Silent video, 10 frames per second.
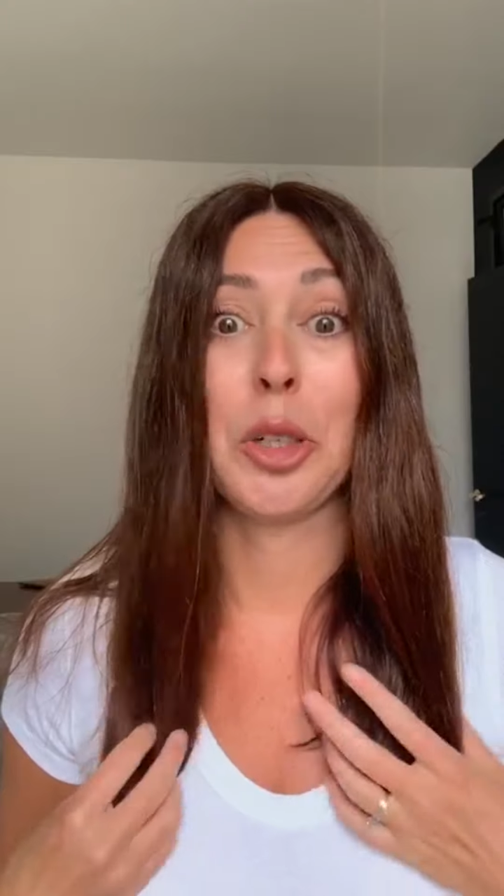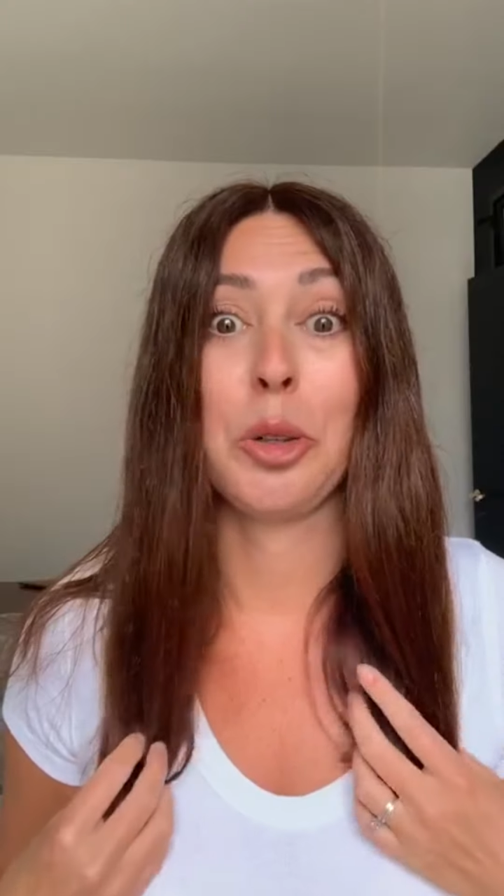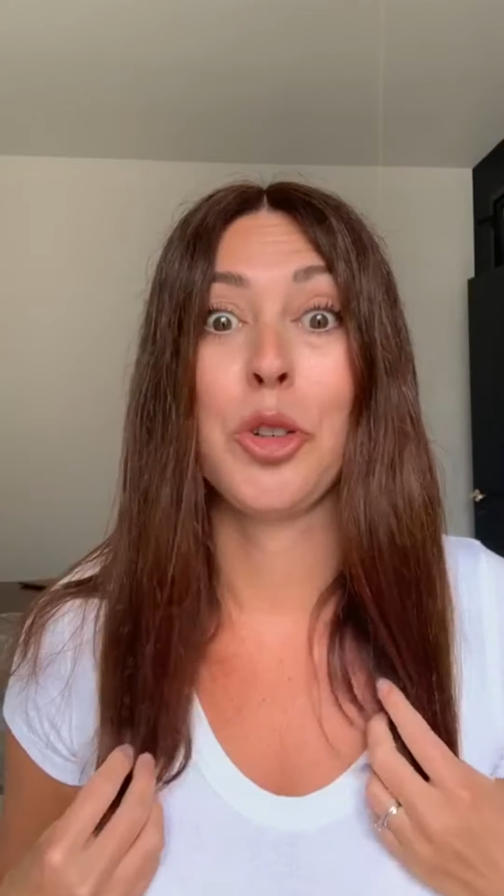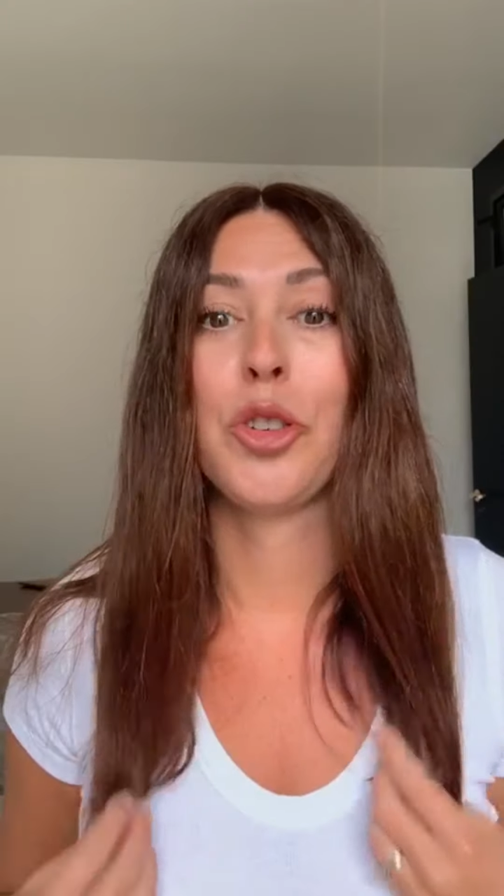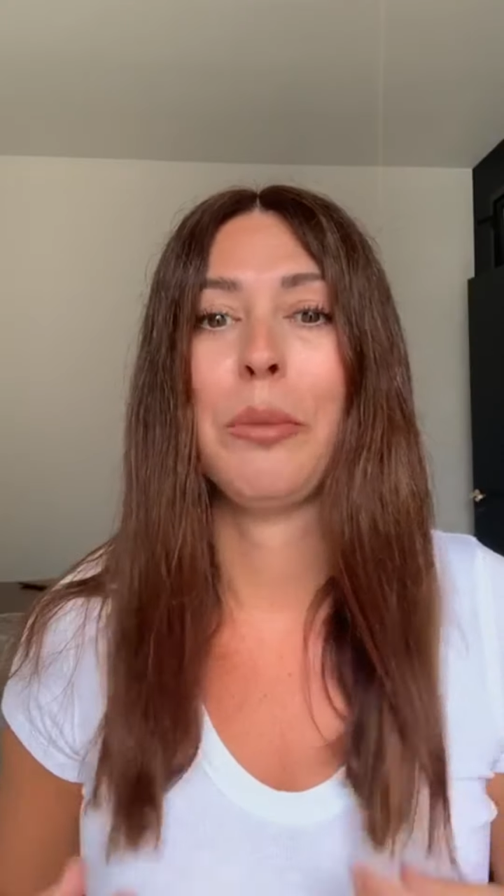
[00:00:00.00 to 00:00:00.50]

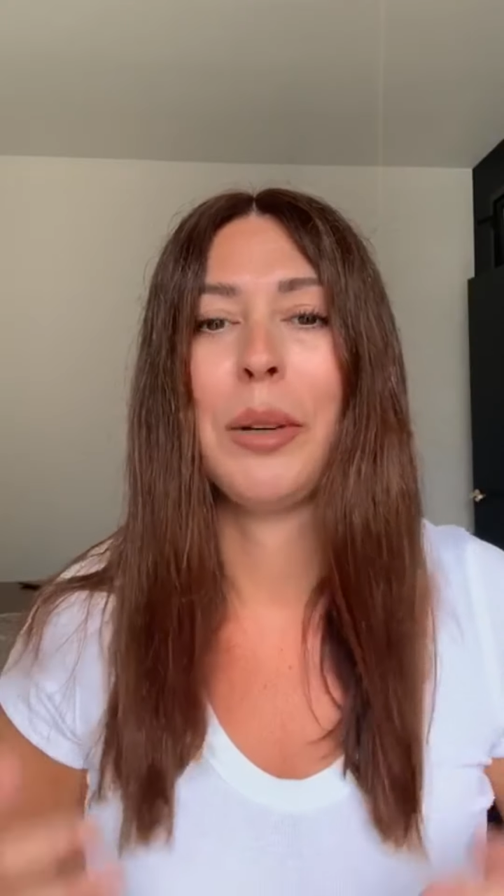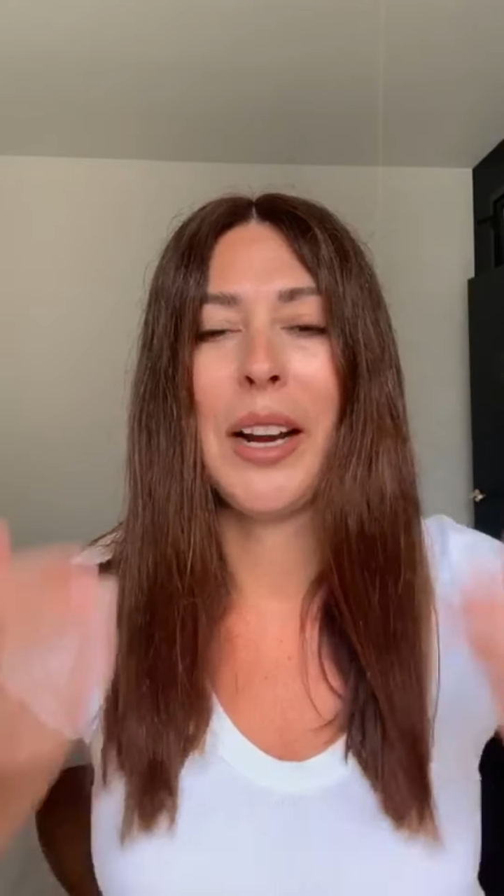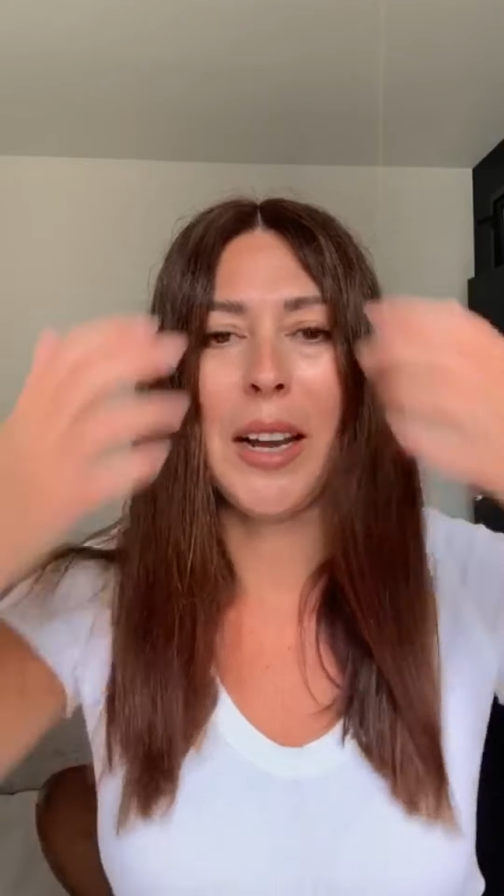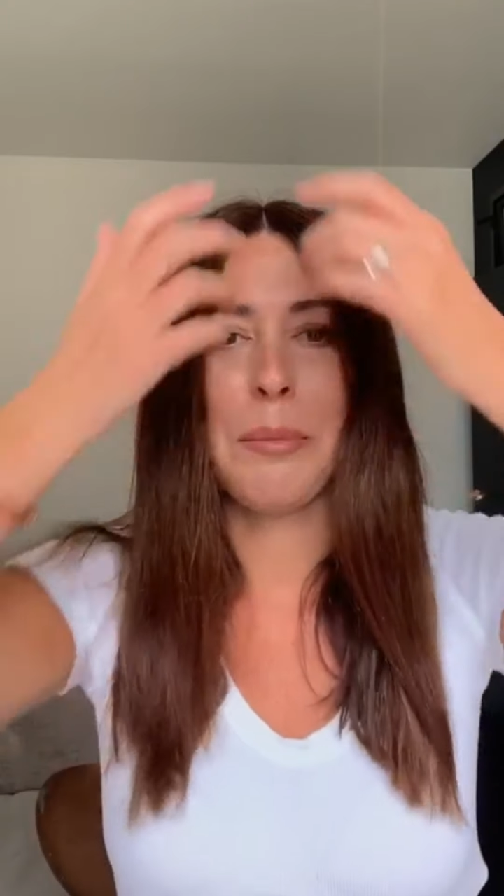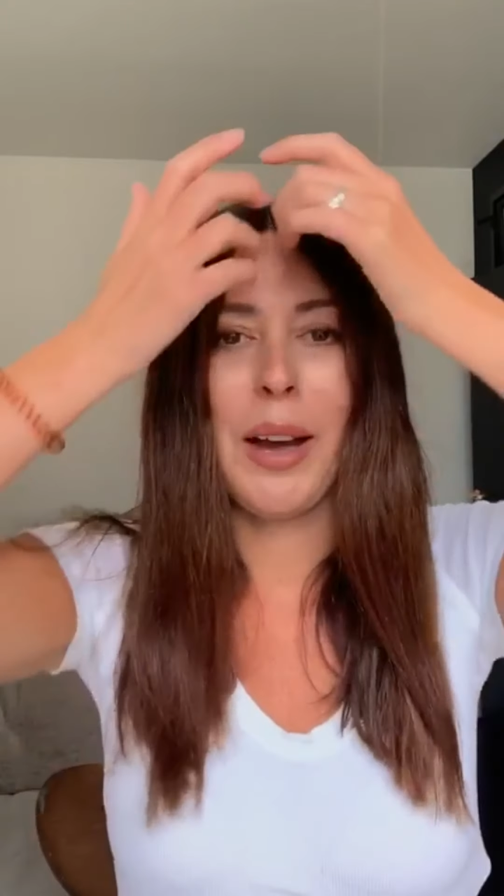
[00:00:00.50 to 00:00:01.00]
good trim when
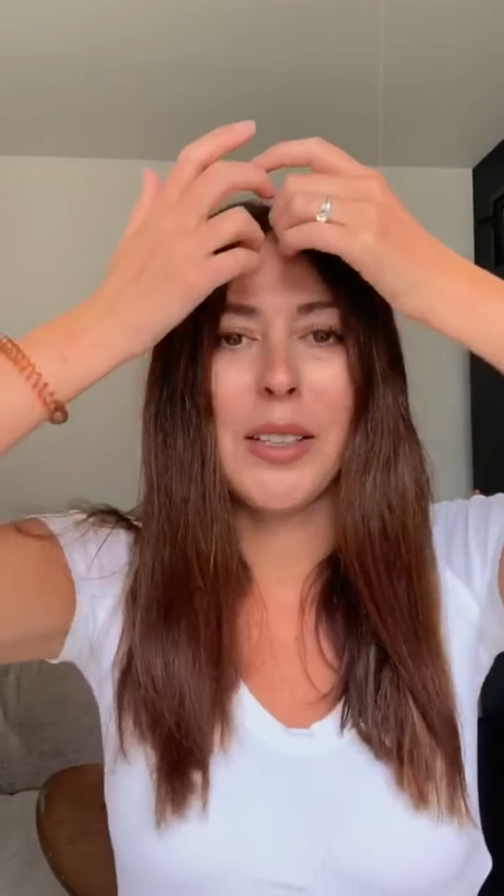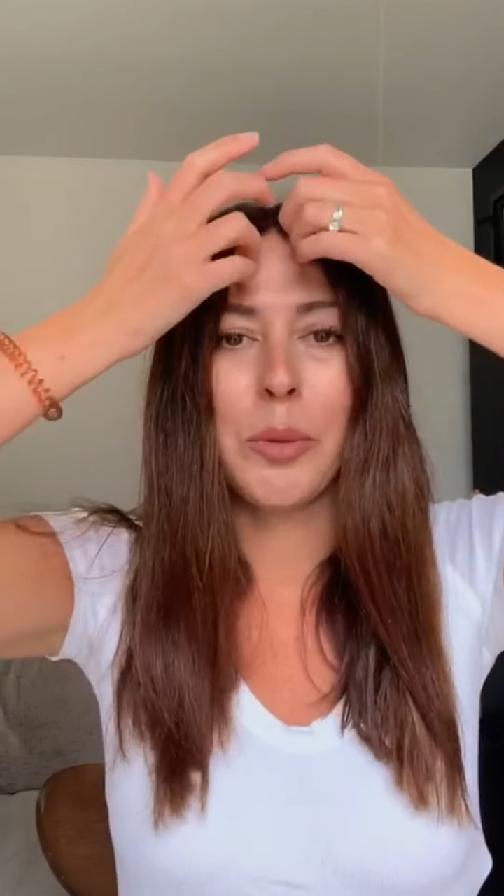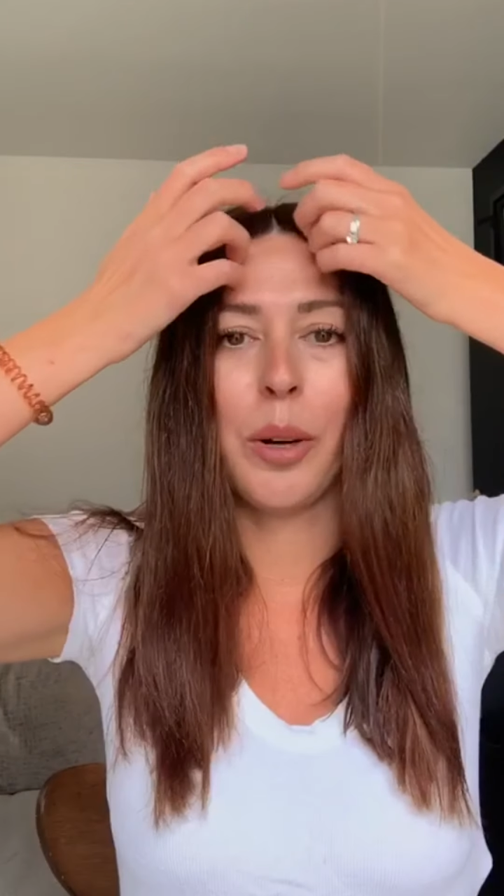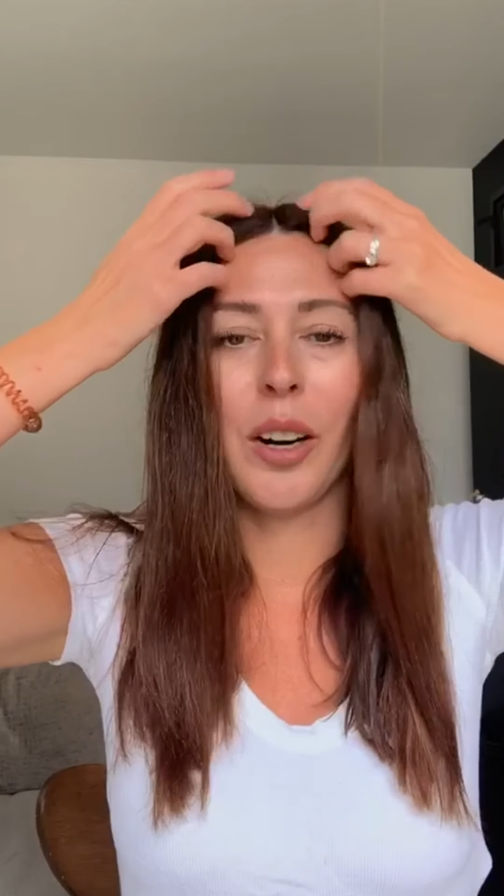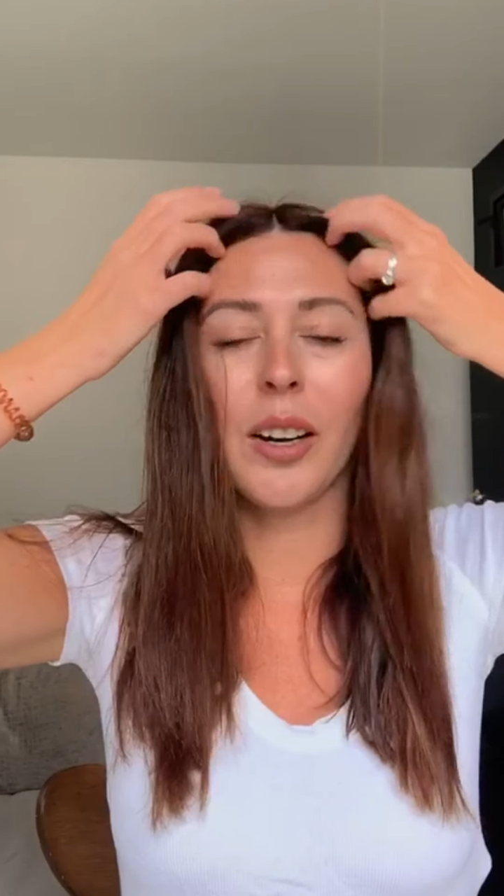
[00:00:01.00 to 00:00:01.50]
I get back
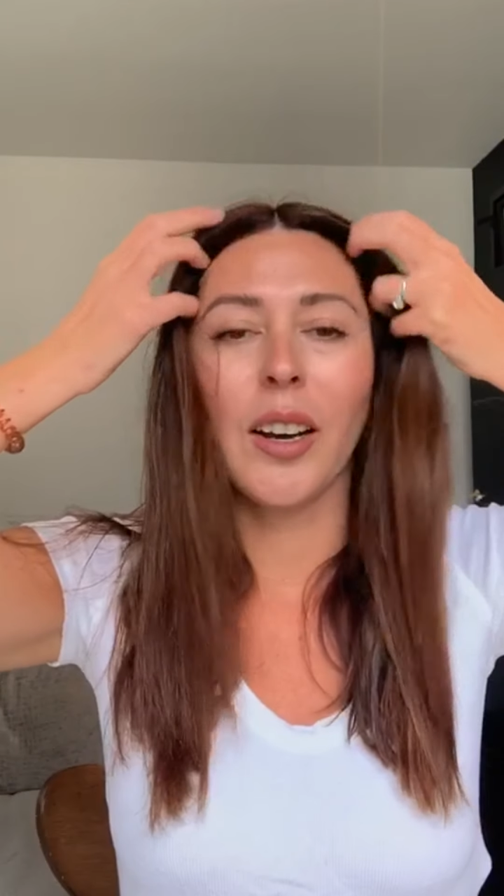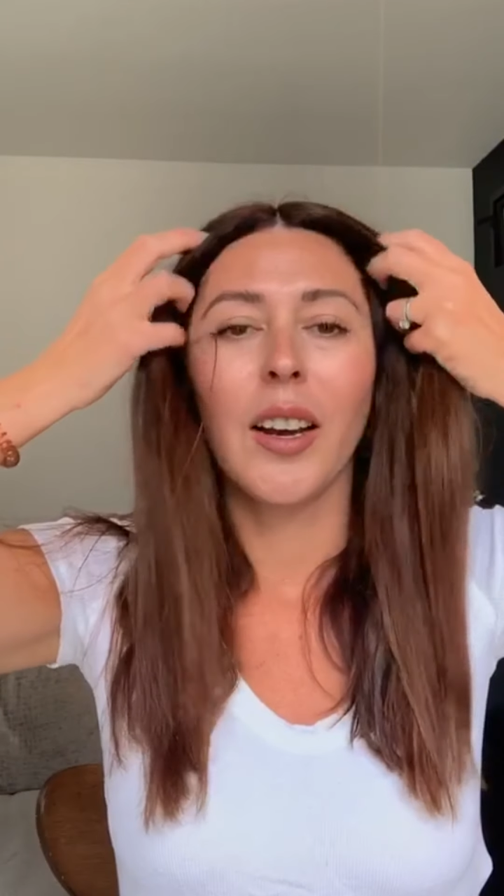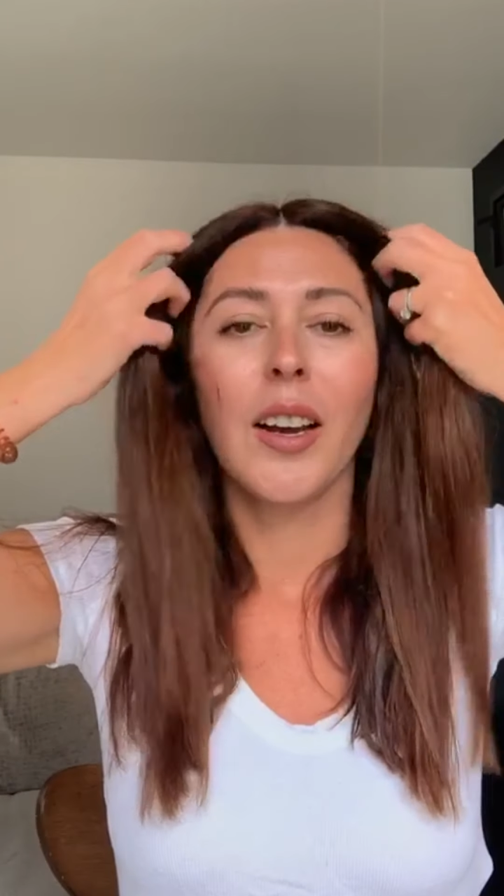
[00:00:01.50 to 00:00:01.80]
to work.